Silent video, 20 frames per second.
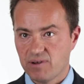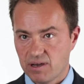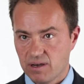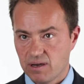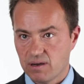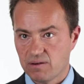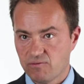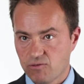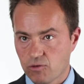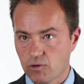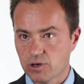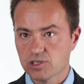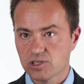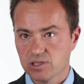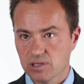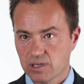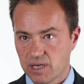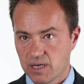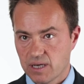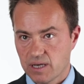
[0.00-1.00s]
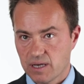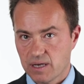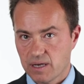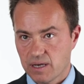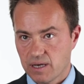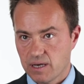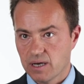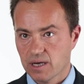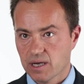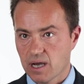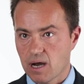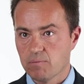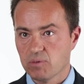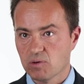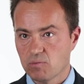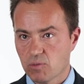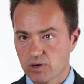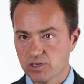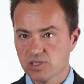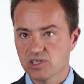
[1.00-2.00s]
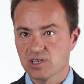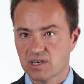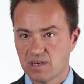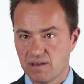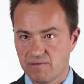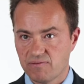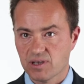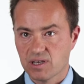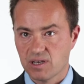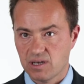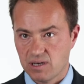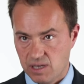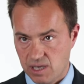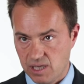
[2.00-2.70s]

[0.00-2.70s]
unfortunately, a couple more significant